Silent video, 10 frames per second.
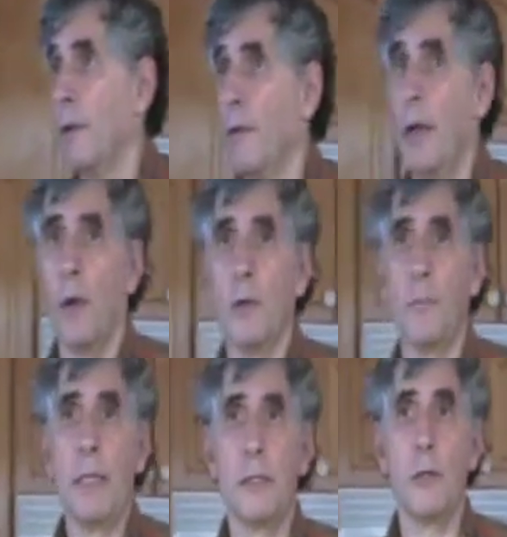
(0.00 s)
There's
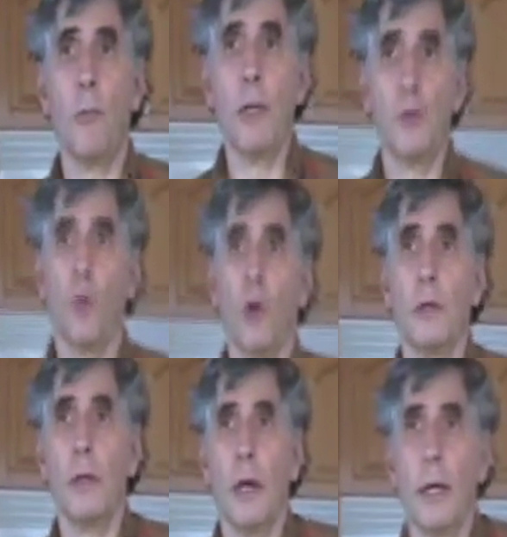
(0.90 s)
been so much
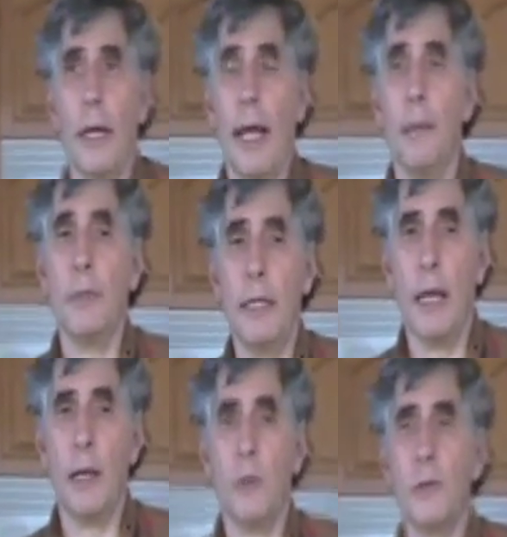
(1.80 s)
work done at MD
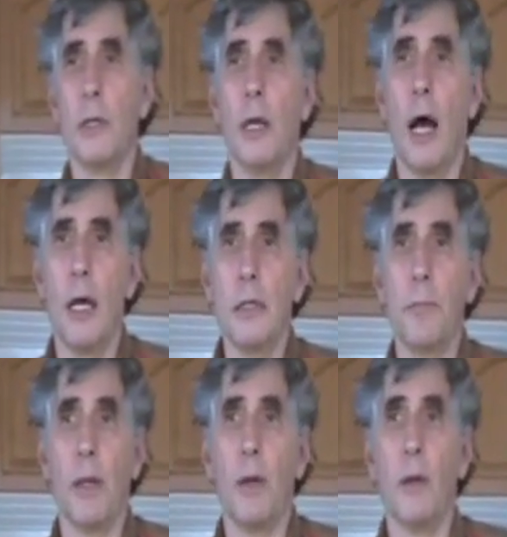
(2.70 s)
Anderson
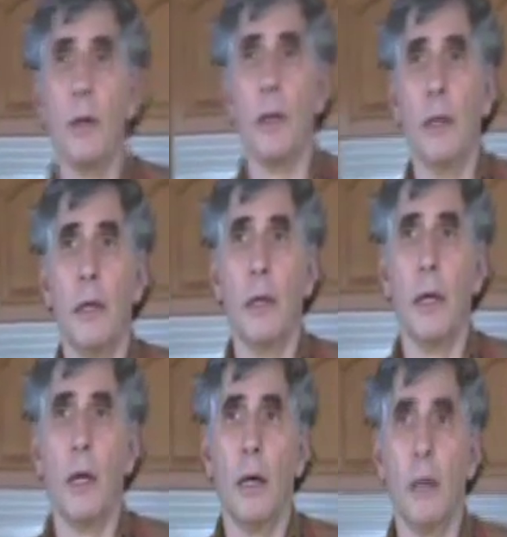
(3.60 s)
Hospital in
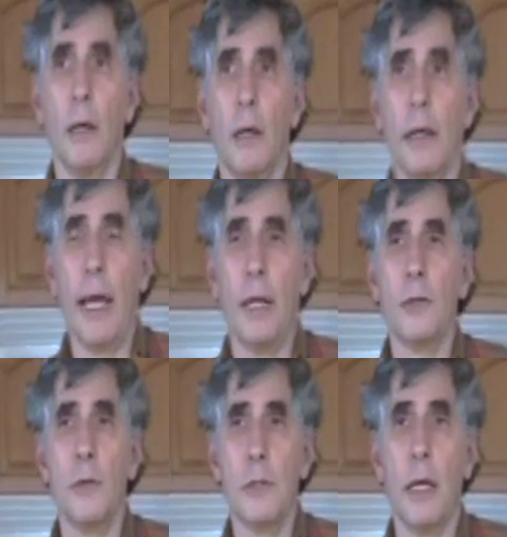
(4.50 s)
a
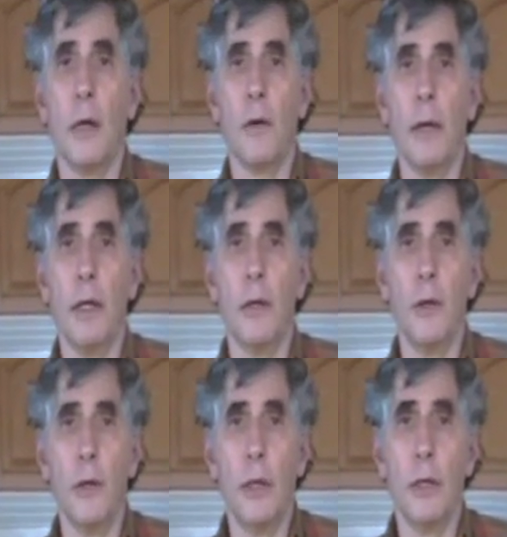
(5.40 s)
cancer center
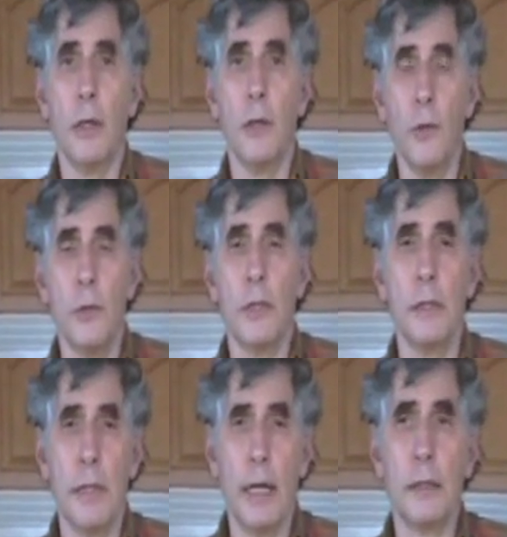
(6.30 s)
in Houston,
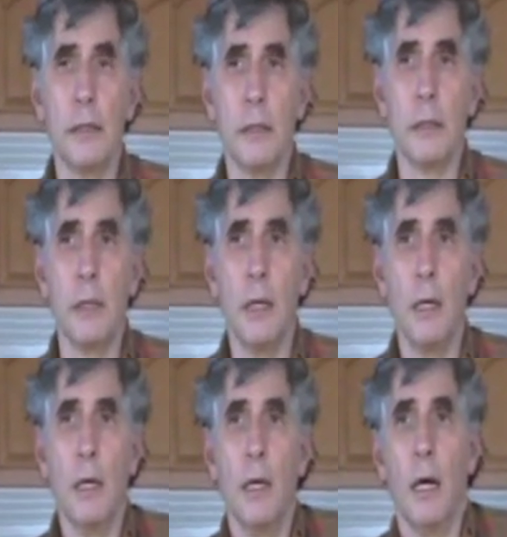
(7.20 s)
Texas.
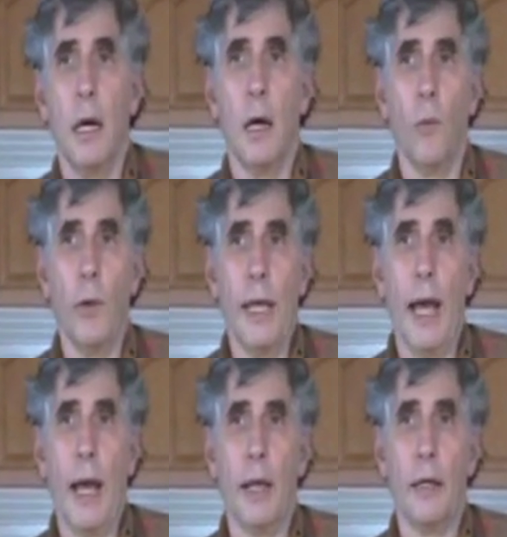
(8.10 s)
We
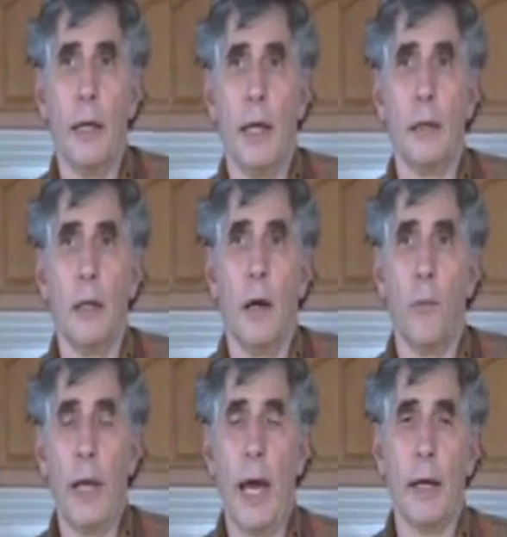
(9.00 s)
had
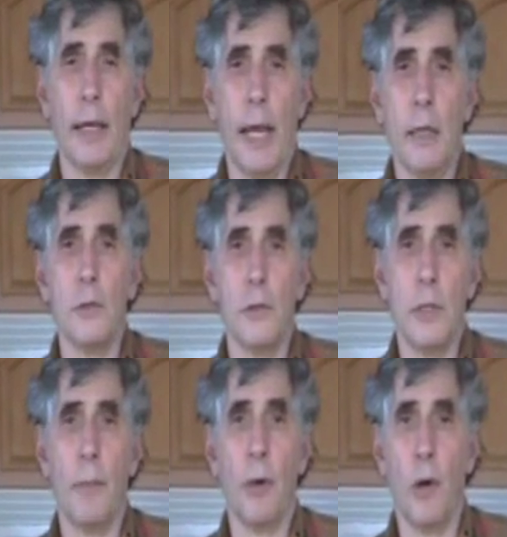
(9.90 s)
a cancer
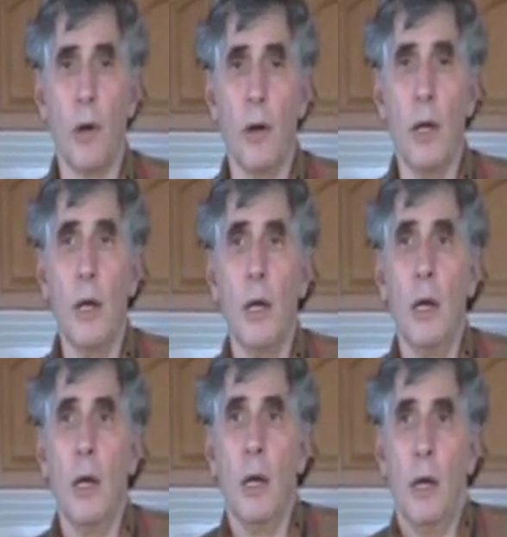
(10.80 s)
seminar
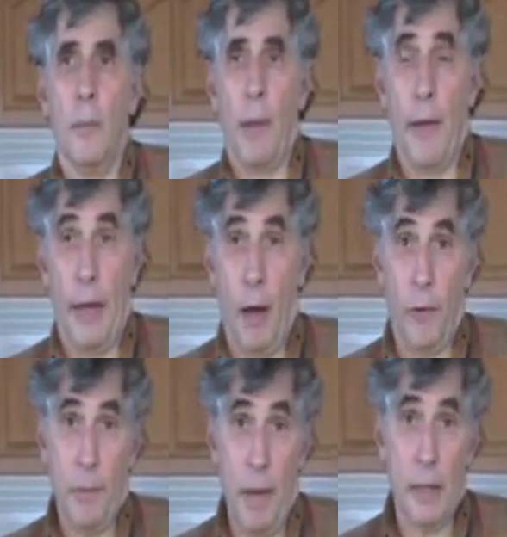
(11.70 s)
by the
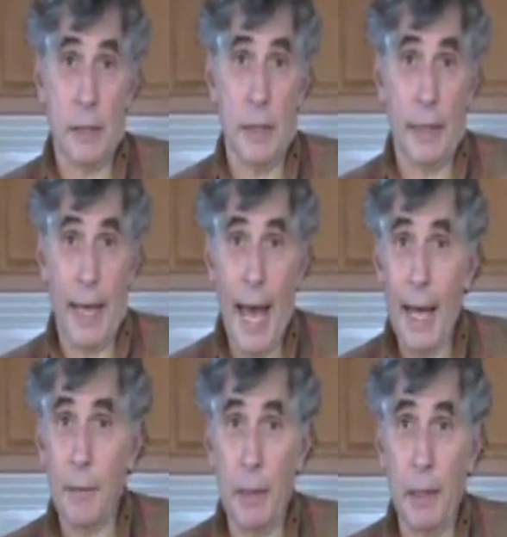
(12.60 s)
Healthy Medicine
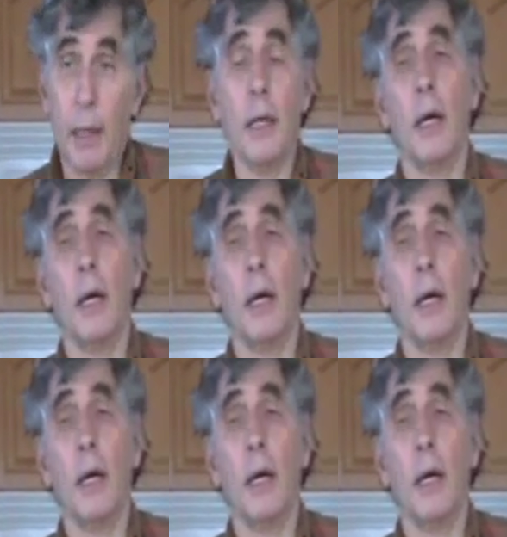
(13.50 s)
Academy